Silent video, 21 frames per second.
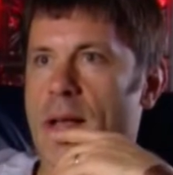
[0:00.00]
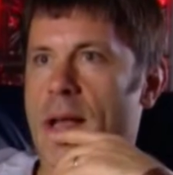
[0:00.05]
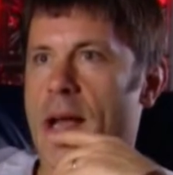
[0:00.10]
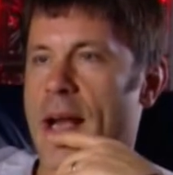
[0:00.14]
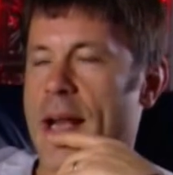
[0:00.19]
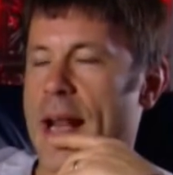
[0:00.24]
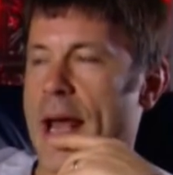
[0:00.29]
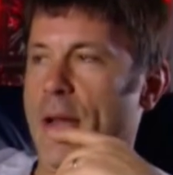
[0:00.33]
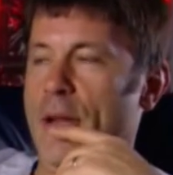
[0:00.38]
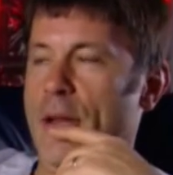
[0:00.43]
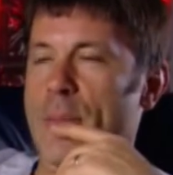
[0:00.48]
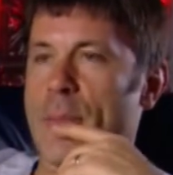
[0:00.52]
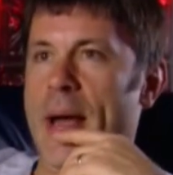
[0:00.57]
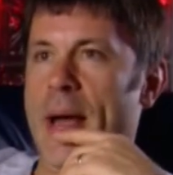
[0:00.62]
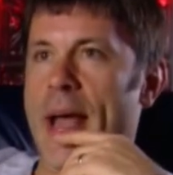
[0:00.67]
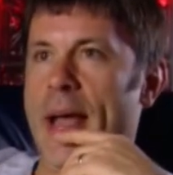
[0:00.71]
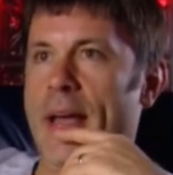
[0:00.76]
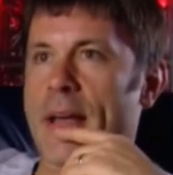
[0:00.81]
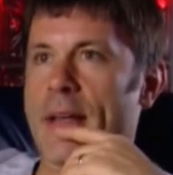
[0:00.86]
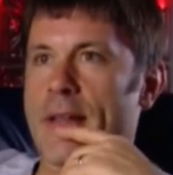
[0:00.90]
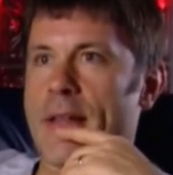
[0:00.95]
And out the
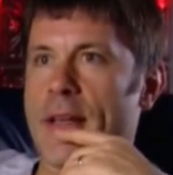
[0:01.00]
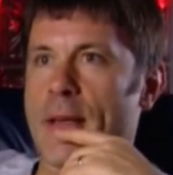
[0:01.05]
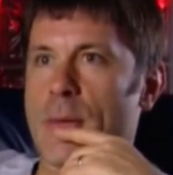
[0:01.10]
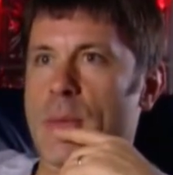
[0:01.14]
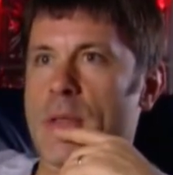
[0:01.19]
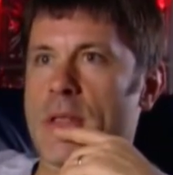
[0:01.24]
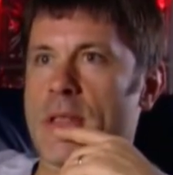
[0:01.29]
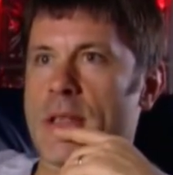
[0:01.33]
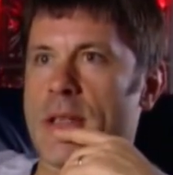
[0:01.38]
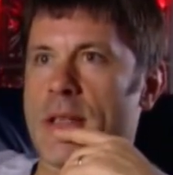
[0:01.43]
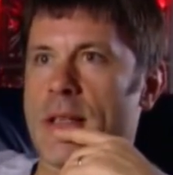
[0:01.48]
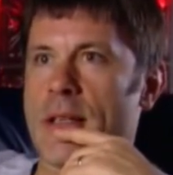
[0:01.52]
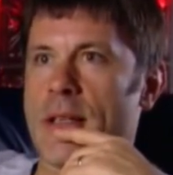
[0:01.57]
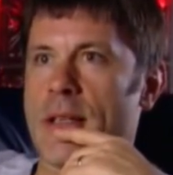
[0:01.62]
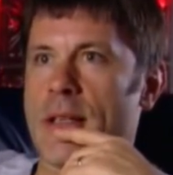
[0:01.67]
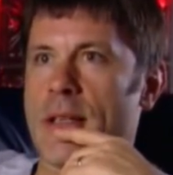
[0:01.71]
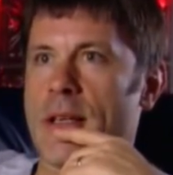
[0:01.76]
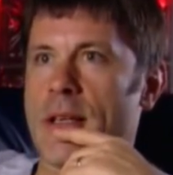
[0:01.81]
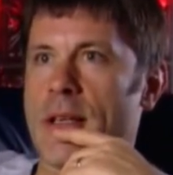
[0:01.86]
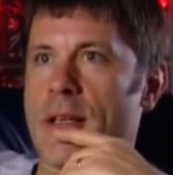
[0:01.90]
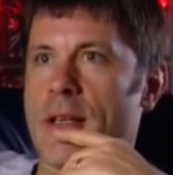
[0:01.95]
back, there was
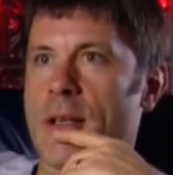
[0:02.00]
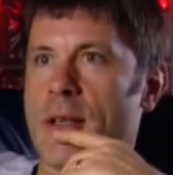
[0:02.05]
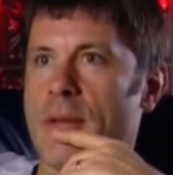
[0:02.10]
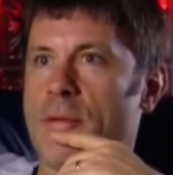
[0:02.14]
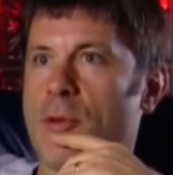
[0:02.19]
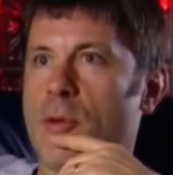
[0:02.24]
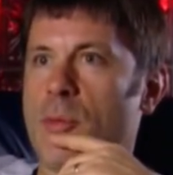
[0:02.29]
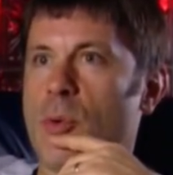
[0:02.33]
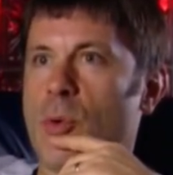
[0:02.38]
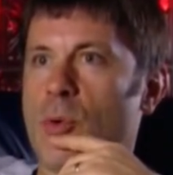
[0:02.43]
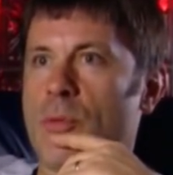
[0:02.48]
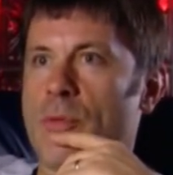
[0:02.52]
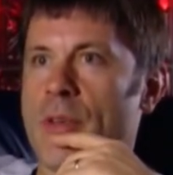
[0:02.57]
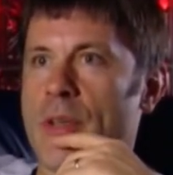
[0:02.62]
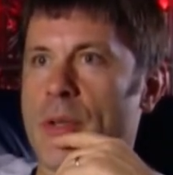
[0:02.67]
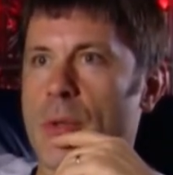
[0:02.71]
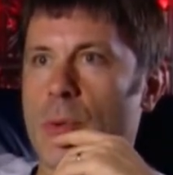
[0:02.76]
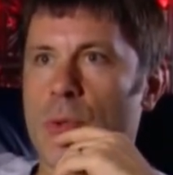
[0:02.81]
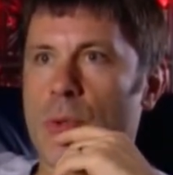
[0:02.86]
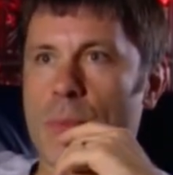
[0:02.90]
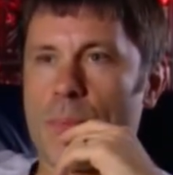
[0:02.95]
a football
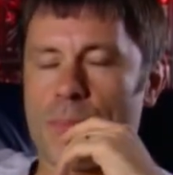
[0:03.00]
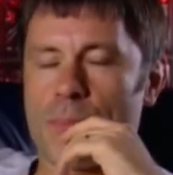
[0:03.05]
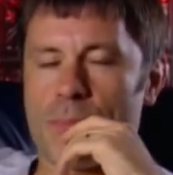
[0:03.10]
field.